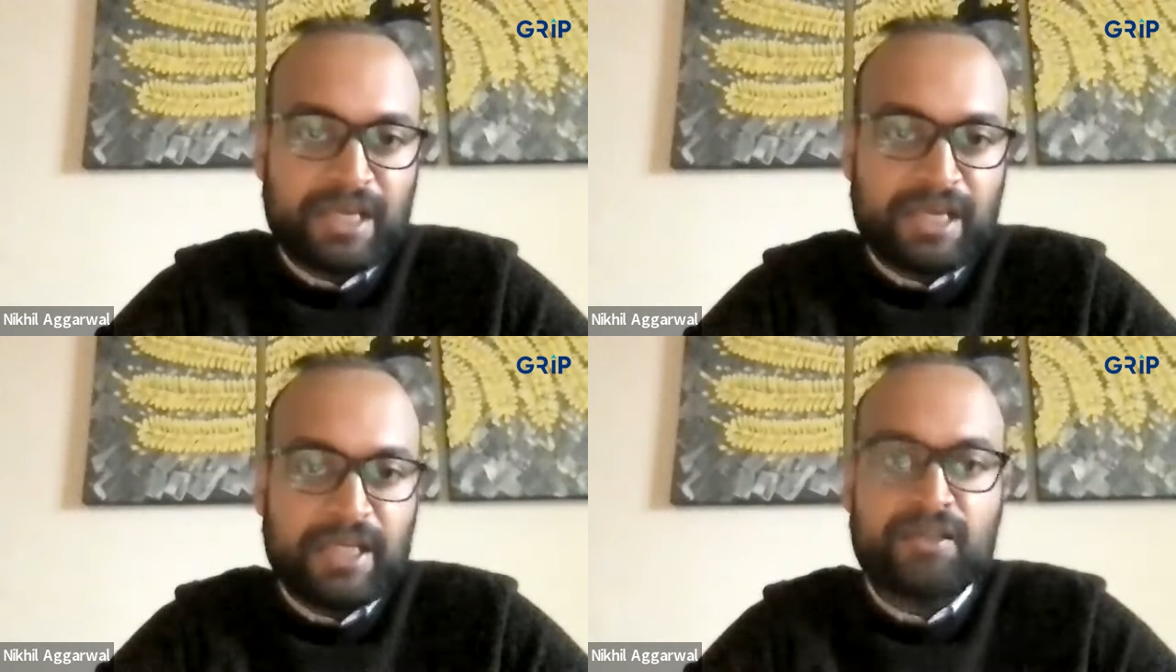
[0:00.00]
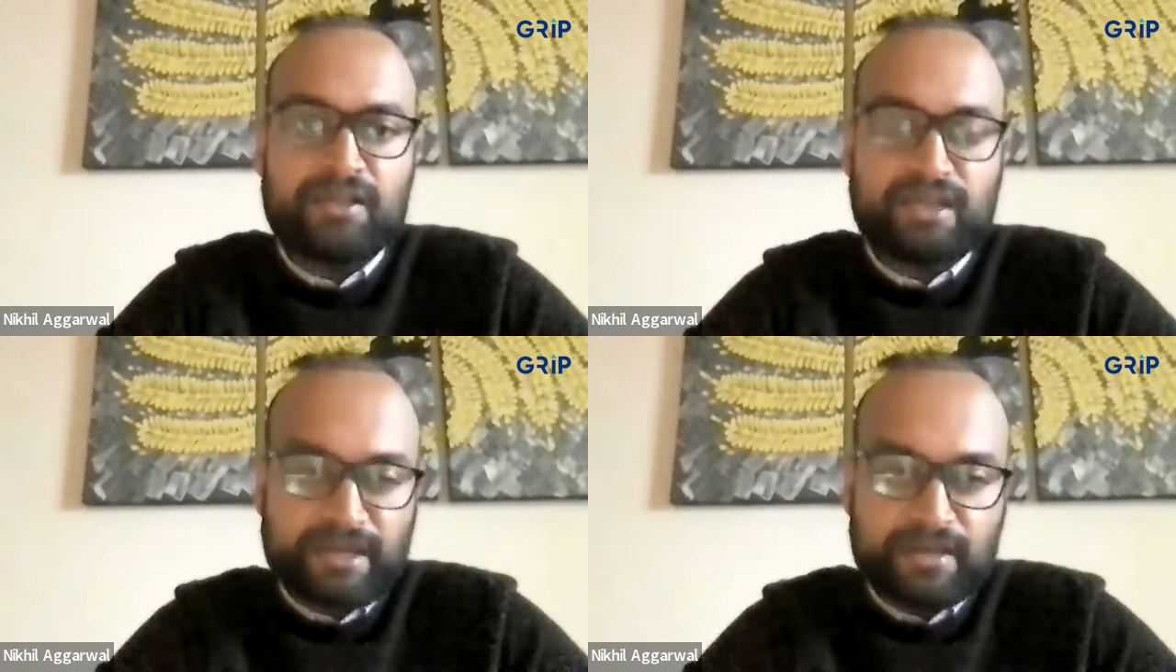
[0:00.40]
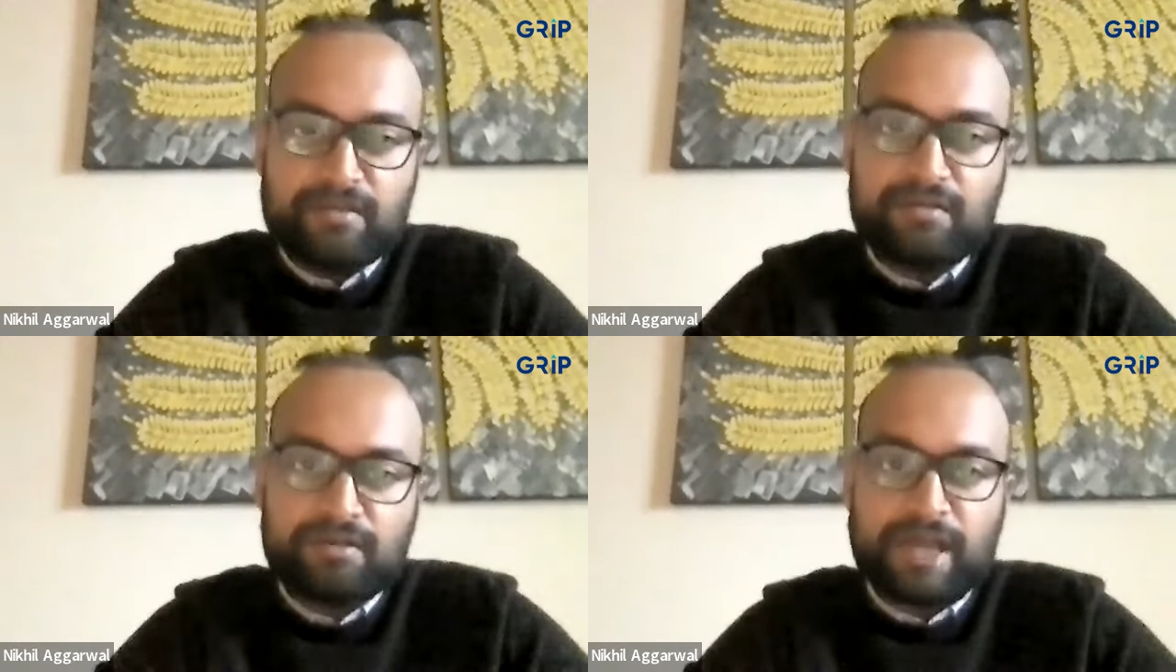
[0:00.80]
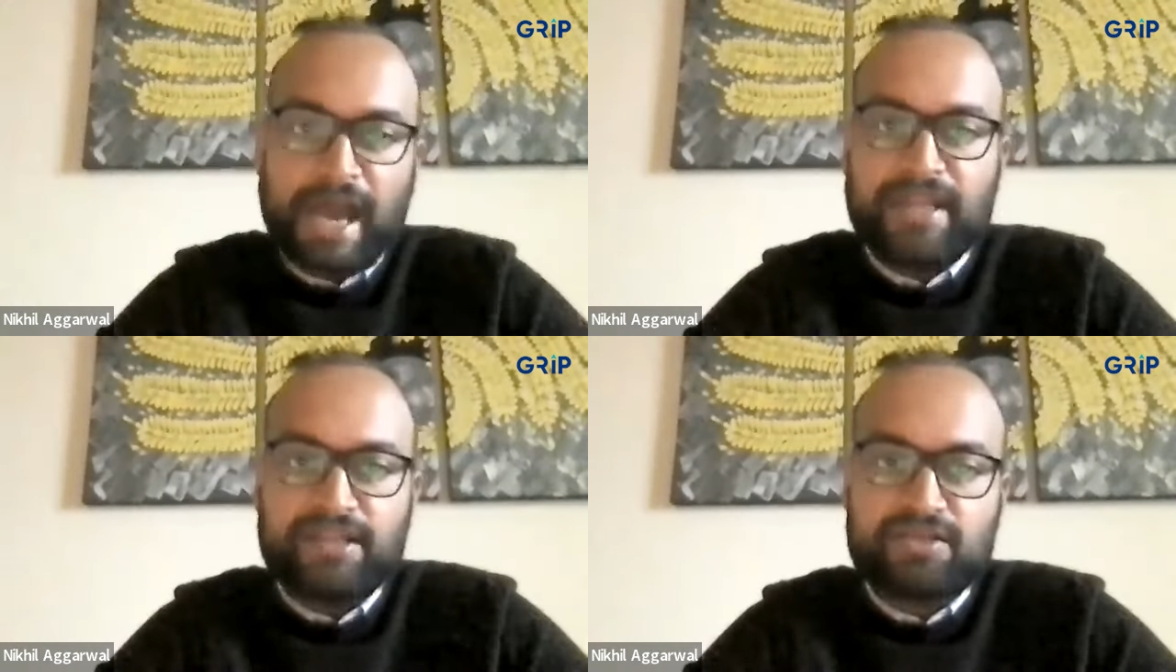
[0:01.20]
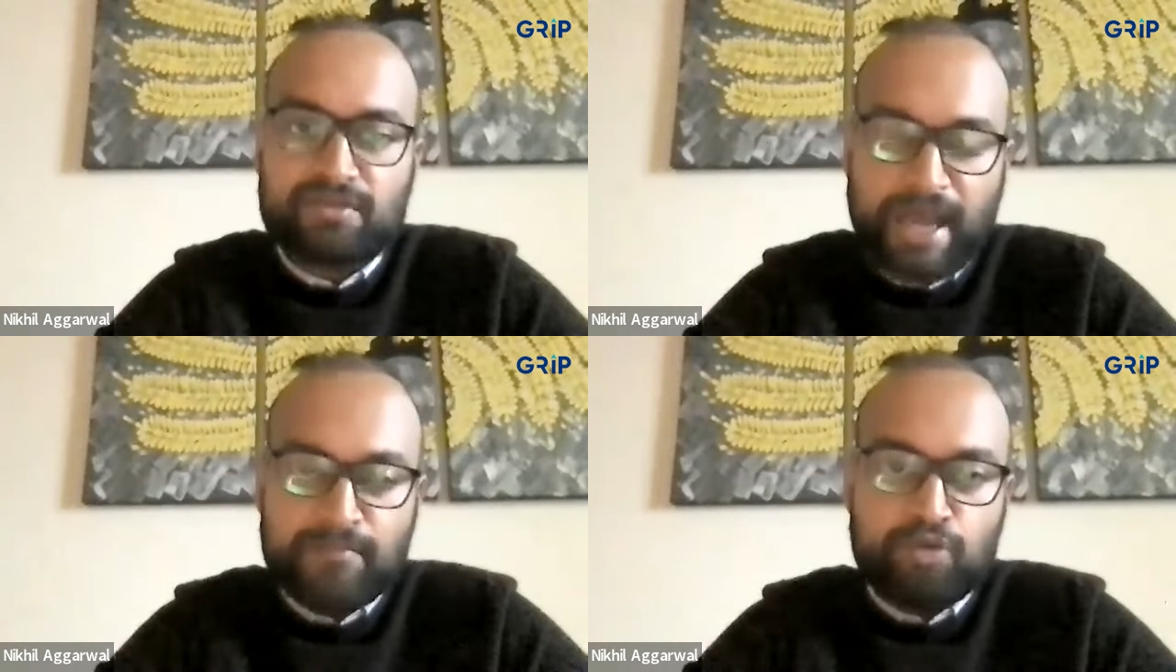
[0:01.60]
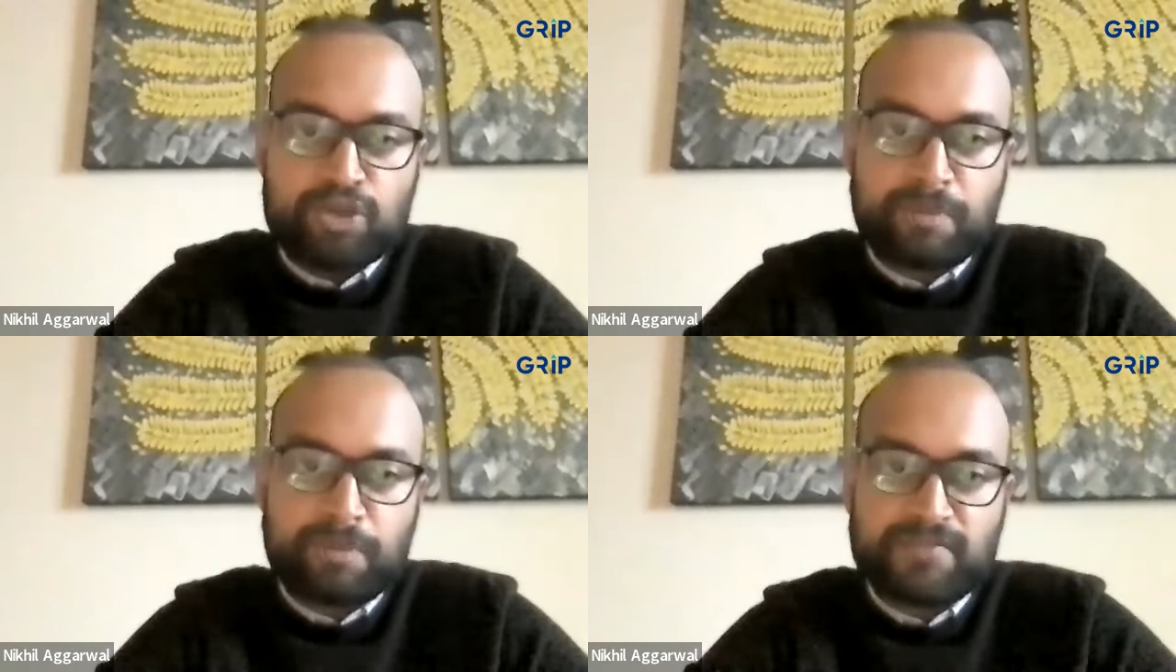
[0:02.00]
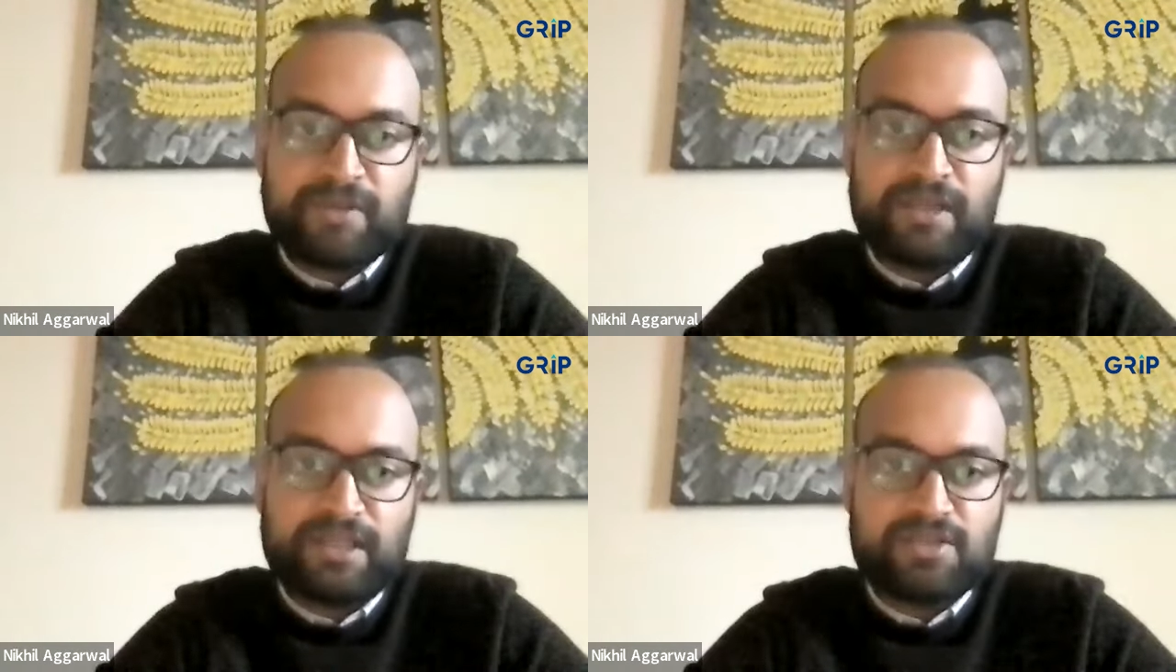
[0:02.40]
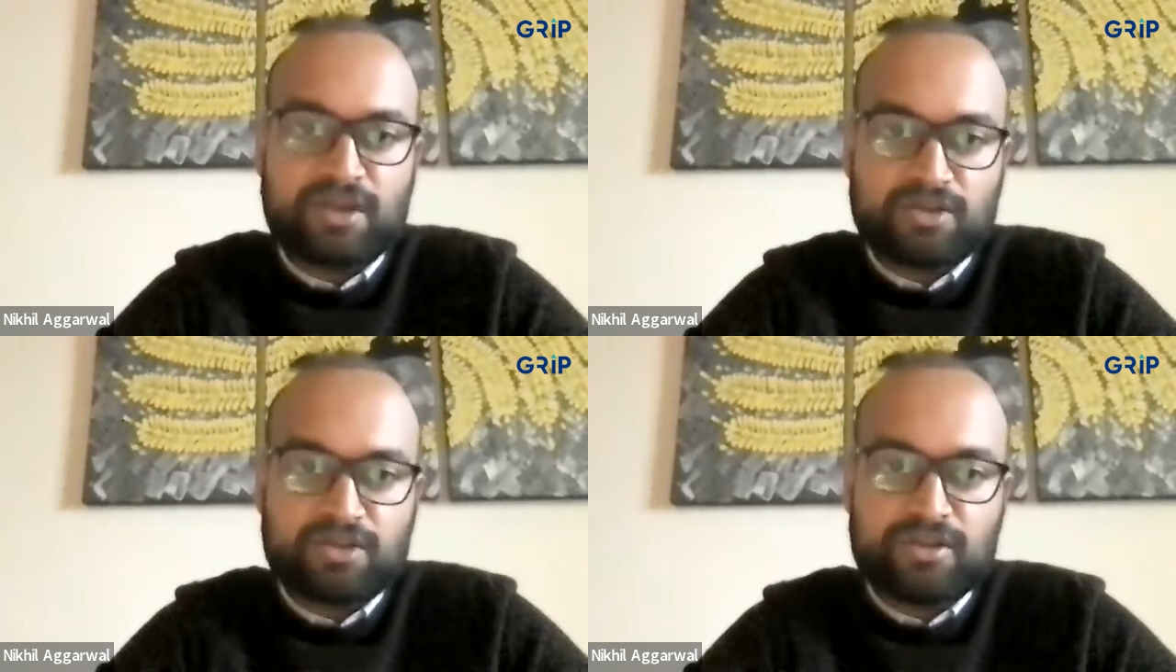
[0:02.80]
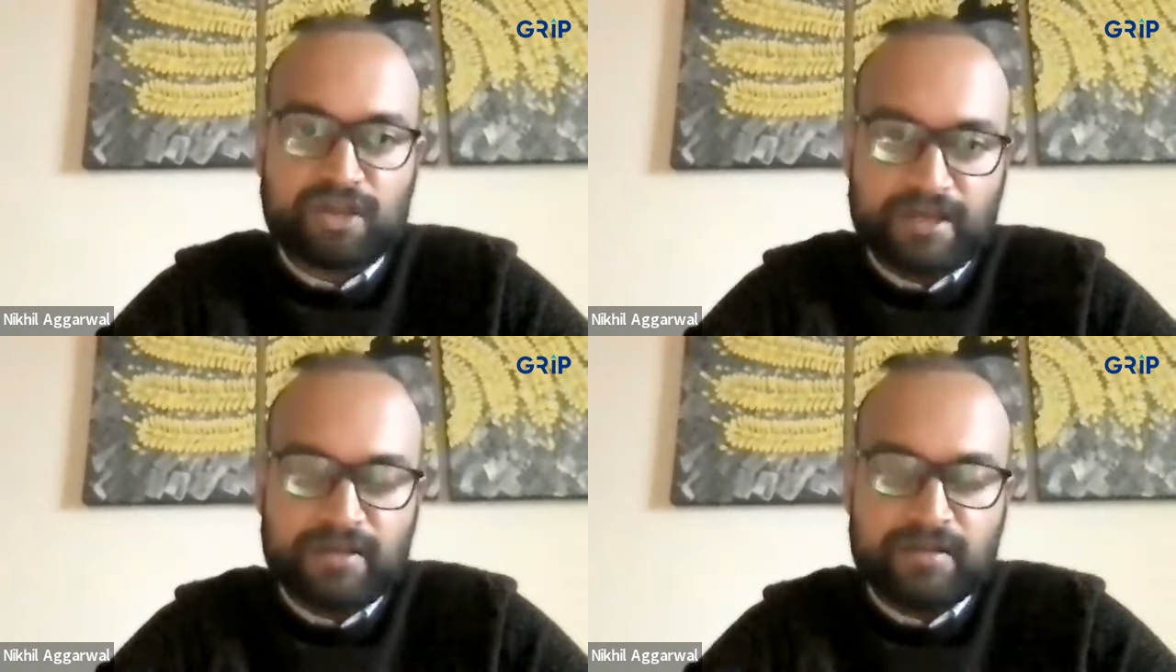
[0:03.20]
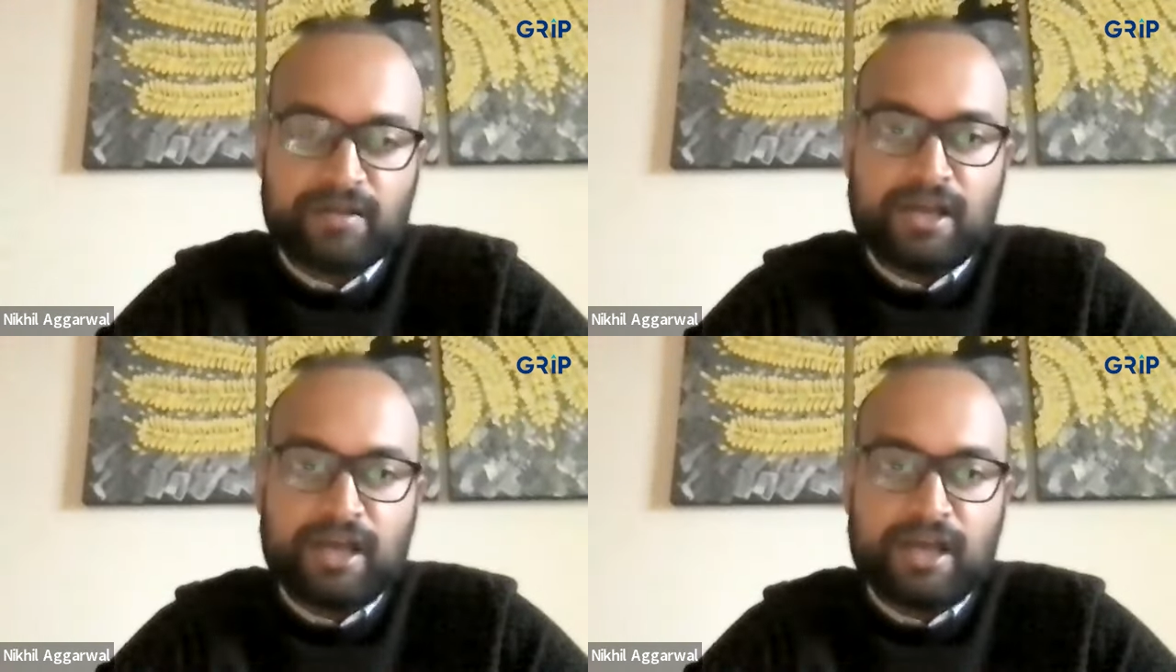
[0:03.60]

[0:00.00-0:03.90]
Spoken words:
in credit, and more specifically in structured credit.